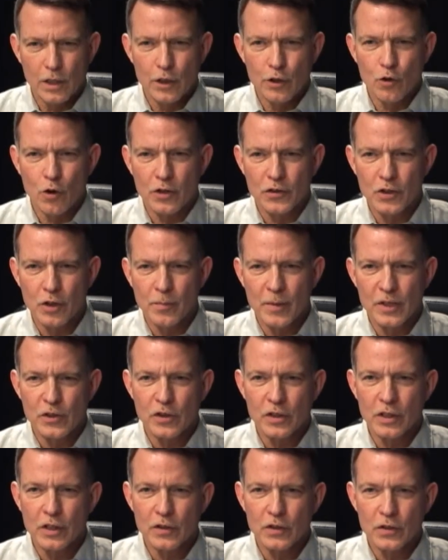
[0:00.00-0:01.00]
Now you also
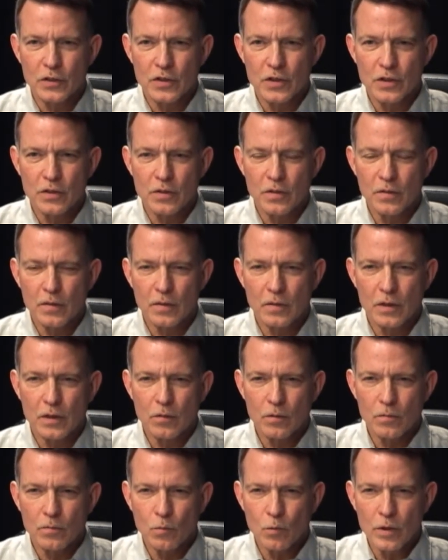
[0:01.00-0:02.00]
mentioned that there's a
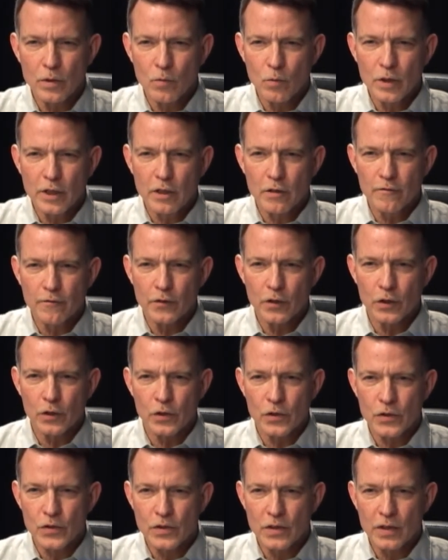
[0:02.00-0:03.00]
that we, we
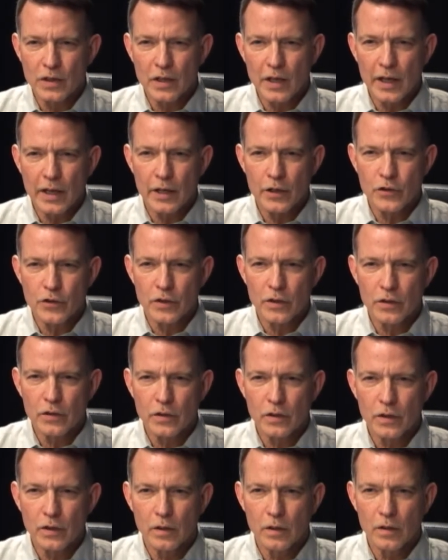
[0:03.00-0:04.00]
confuse the
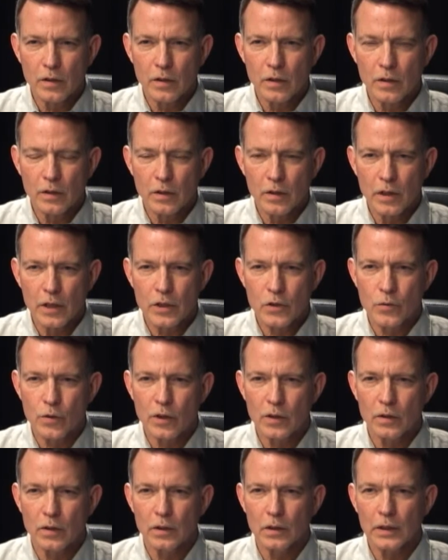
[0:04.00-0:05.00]
ancient
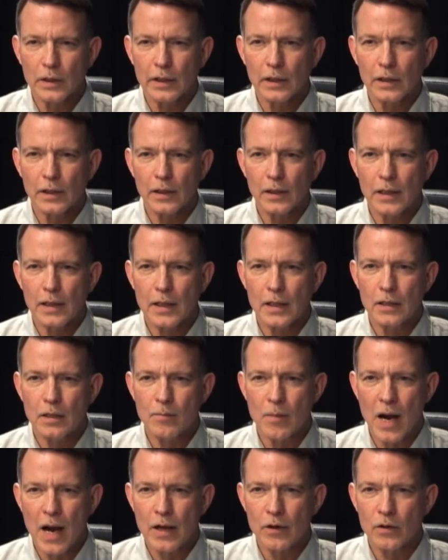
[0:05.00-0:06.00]
Israel
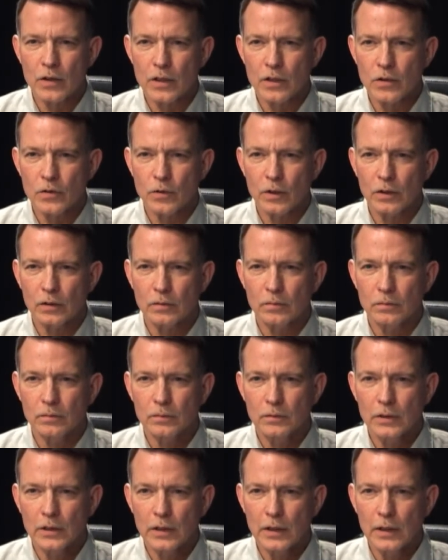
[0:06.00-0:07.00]
and the modern Israel.
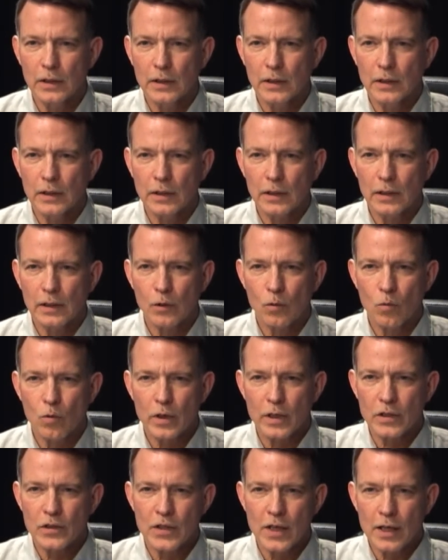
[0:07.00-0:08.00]

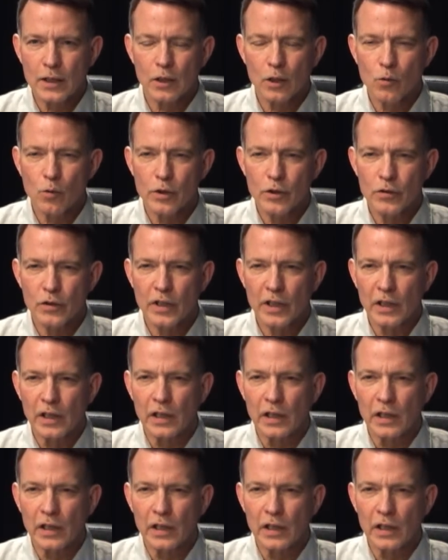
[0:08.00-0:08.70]
What exactly were you